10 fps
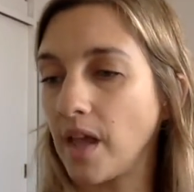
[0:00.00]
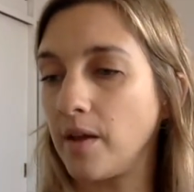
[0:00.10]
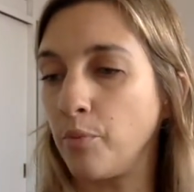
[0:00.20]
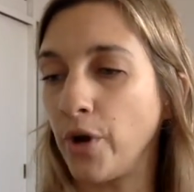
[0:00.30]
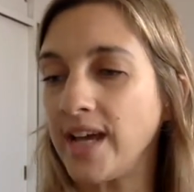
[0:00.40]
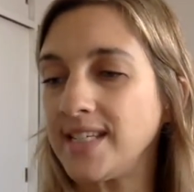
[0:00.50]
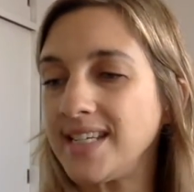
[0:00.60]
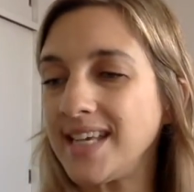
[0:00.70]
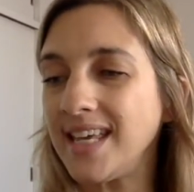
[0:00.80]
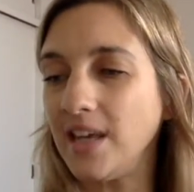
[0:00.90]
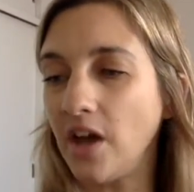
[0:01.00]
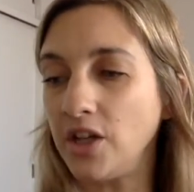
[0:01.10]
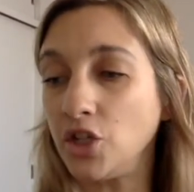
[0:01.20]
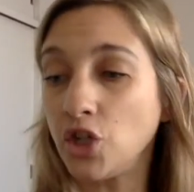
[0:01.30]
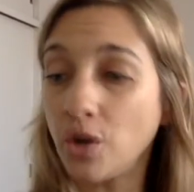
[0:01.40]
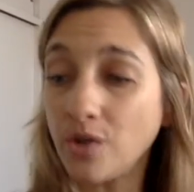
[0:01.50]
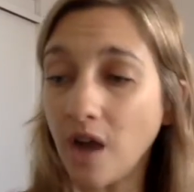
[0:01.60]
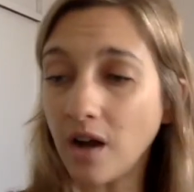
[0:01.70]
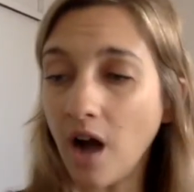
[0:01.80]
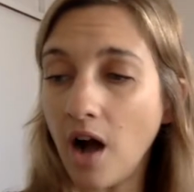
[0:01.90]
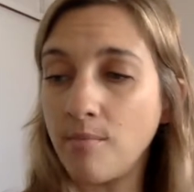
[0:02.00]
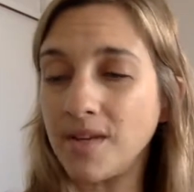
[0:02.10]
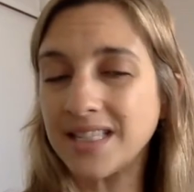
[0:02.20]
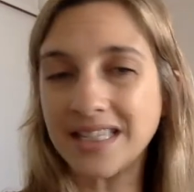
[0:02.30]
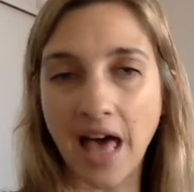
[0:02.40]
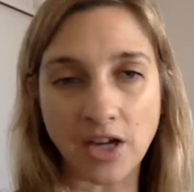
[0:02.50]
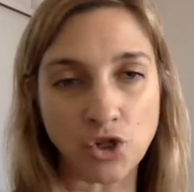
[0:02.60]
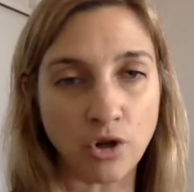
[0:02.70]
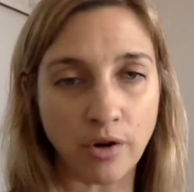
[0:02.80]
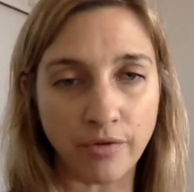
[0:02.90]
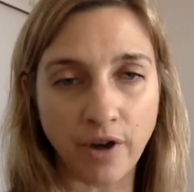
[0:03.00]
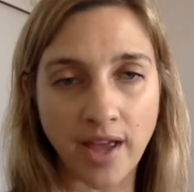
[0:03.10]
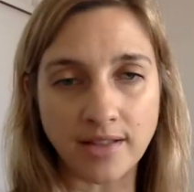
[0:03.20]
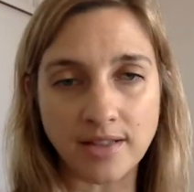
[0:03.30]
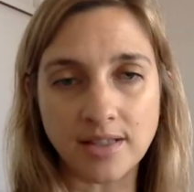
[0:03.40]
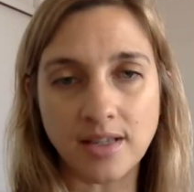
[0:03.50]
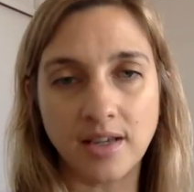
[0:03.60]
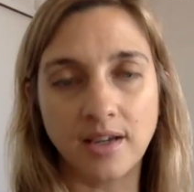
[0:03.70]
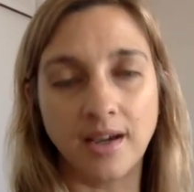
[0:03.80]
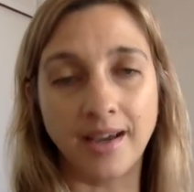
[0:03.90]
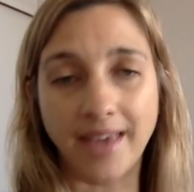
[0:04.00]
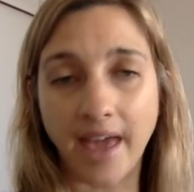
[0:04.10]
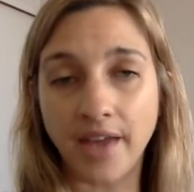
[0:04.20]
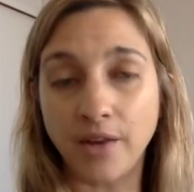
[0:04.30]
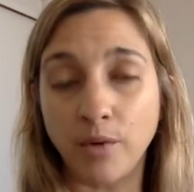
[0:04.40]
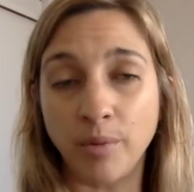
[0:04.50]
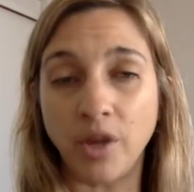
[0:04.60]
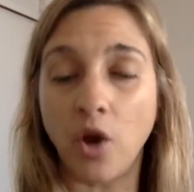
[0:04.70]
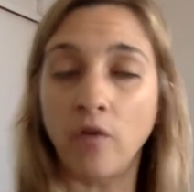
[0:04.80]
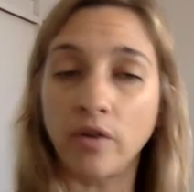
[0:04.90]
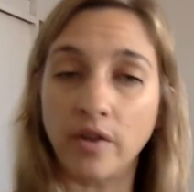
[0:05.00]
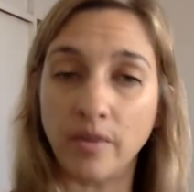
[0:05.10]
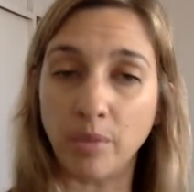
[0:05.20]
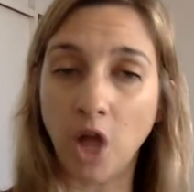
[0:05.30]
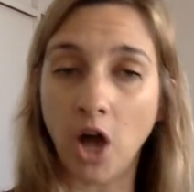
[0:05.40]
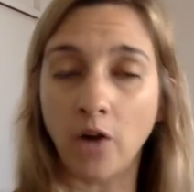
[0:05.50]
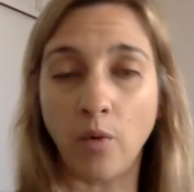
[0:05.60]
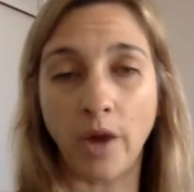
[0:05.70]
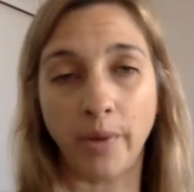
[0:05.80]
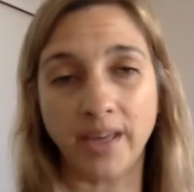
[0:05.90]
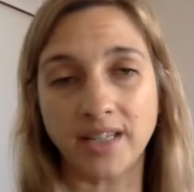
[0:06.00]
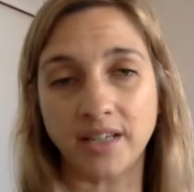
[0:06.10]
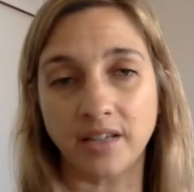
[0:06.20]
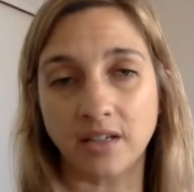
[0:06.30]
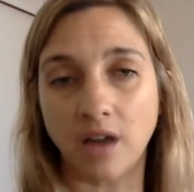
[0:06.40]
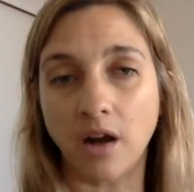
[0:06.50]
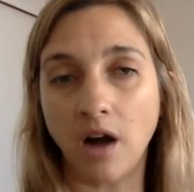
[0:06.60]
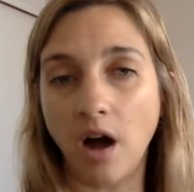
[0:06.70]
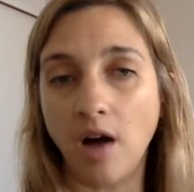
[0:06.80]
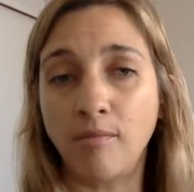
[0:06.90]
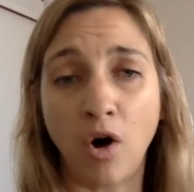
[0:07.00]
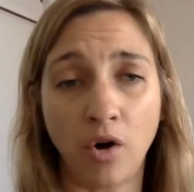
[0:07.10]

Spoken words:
brandykianajoe.com/girlfriends. Again, it will be over on the blog on wideawakenedhealing.com. All